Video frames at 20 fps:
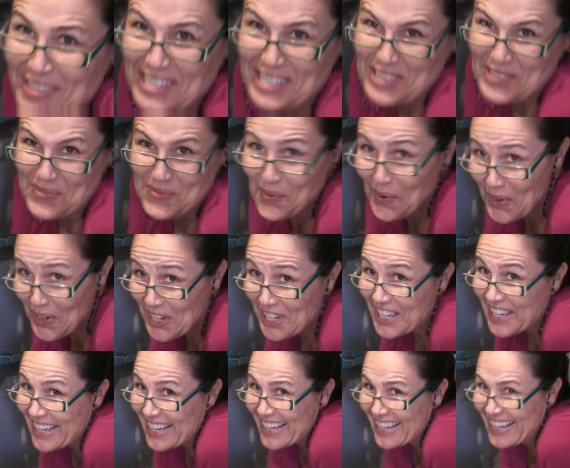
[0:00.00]
this is
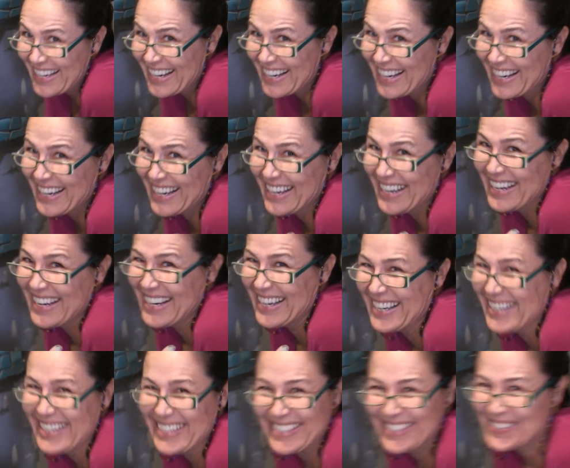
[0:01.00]
working. I'm
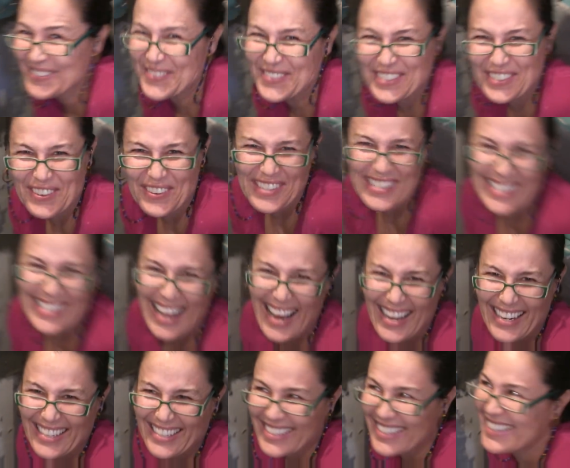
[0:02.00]
so
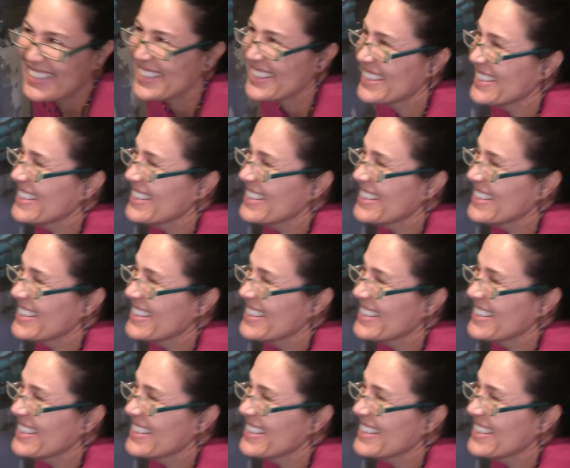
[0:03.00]
excited.